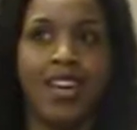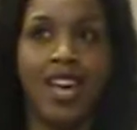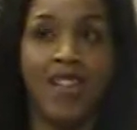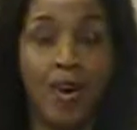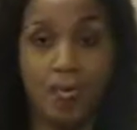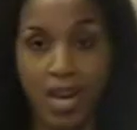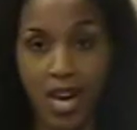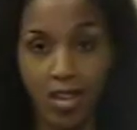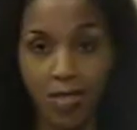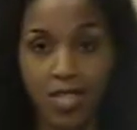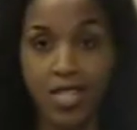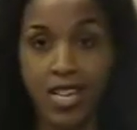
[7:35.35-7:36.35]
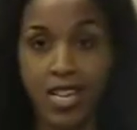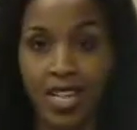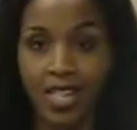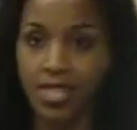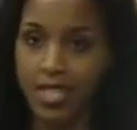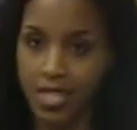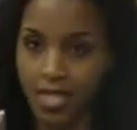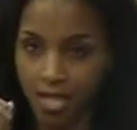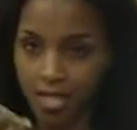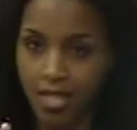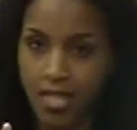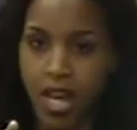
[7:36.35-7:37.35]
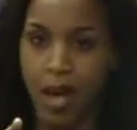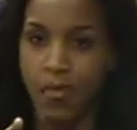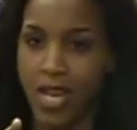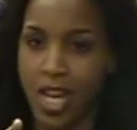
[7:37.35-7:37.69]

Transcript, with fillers: If I'm not overseas, I'll be